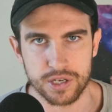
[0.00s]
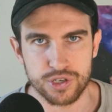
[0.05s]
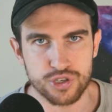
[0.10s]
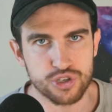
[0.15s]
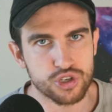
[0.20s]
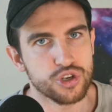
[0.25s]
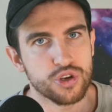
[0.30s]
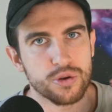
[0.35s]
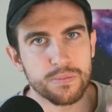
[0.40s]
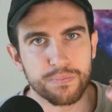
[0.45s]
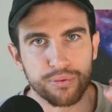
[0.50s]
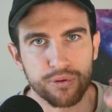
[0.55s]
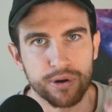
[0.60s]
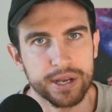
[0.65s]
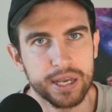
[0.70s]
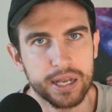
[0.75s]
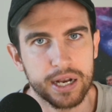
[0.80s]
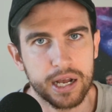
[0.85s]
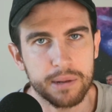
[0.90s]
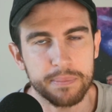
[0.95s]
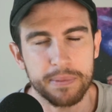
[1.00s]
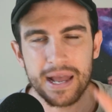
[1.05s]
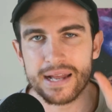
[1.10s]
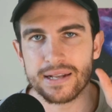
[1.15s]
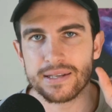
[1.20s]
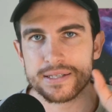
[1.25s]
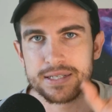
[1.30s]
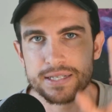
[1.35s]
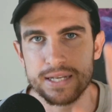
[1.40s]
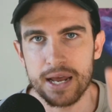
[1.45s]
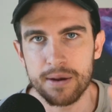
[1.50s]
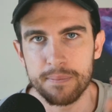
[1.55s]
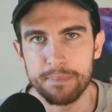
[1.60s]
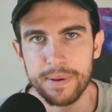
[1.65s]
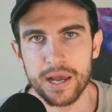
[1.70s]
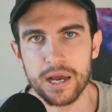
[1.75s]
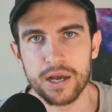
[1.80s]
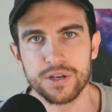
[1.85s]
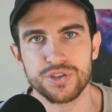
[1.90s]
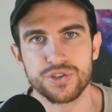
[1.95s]
Do you bring it up and set a
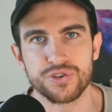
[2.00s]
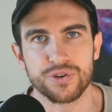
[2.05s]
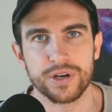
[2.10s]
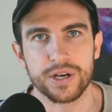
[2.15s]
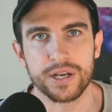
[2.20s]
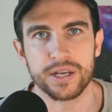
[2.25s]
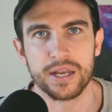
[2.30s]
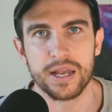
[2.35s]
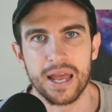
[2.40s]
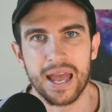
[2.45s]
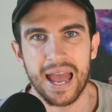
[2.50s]
boundary